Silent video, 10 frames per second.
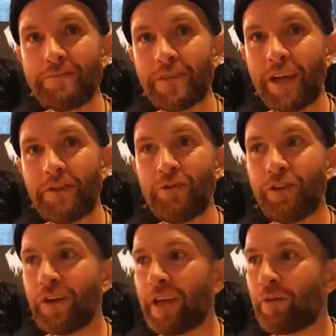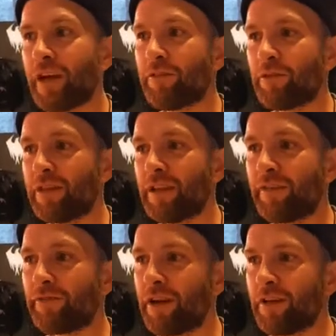I do feel like we haven't really
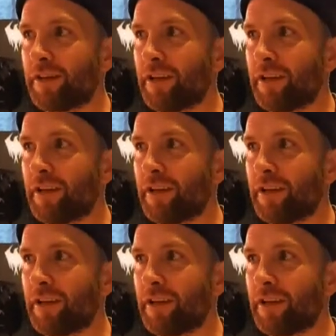followed